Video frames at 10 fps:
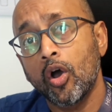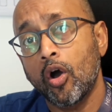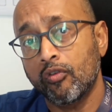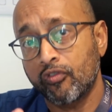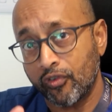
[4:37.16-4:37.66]

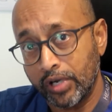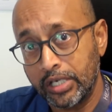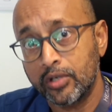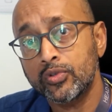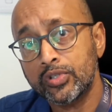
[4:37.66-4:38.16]
of
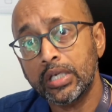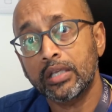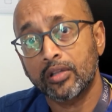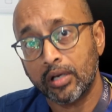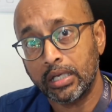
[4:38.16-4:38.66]

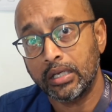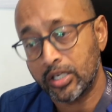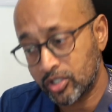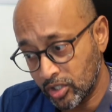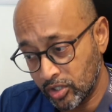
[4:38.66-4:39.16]
reducing the
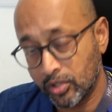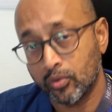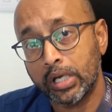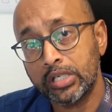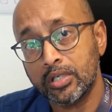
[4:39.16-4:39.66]
radiation
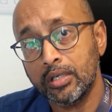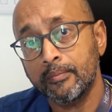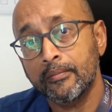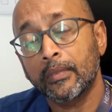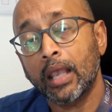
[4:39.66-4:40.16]
duration
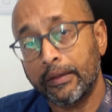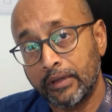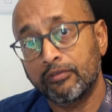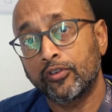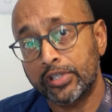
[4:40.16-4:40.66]
and
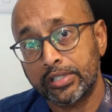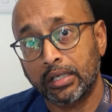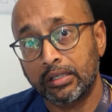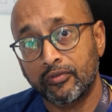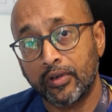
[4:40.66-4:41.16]
therefore the
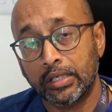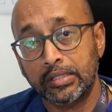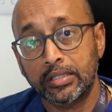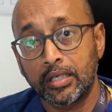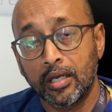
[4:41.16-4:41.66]
side
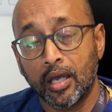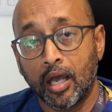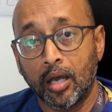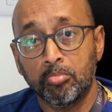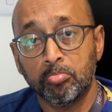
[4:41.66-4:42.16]
effects.
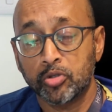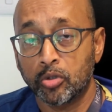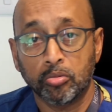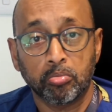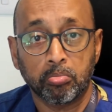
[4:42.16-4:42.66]

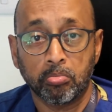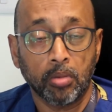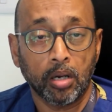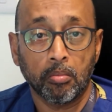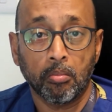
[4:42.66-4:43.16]

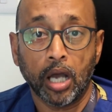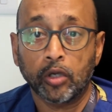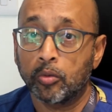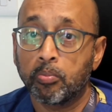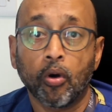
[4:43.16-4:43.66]
I
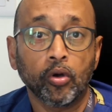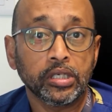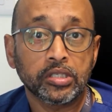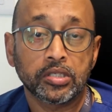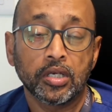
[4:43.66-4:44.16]
could
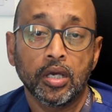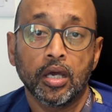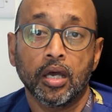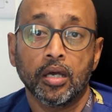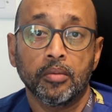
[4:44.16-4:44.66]
point
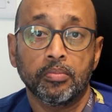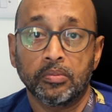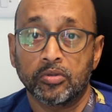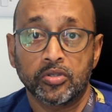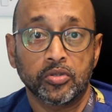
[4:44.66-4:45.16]

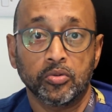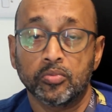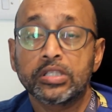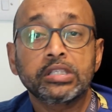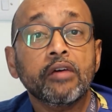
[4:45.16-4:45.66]
people to
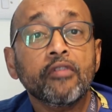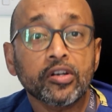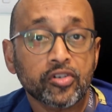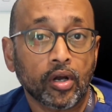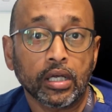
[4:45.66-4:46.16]
several
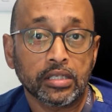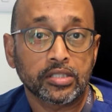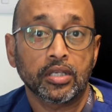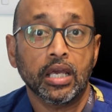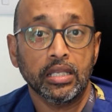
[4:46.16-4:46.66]

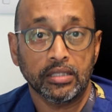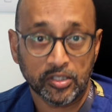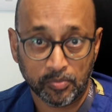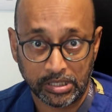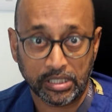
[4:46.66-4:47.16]
trials in
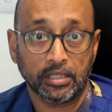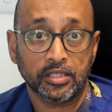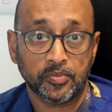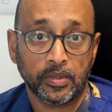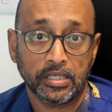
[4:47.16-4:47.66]
this particular
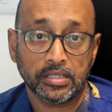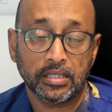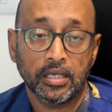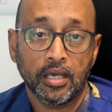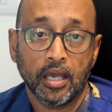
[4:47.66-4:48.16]
space,
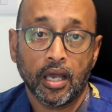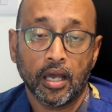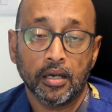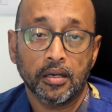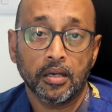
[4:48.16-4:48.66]

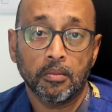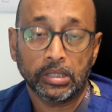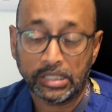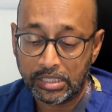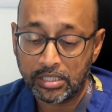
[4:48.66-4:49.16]

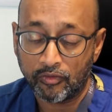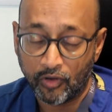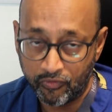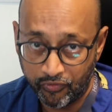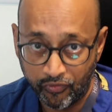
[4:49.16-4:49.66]
but these are
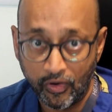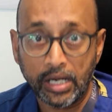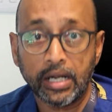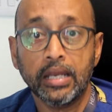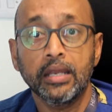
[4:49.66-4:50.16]
for
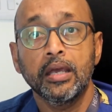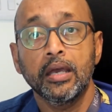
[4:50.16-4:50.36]
very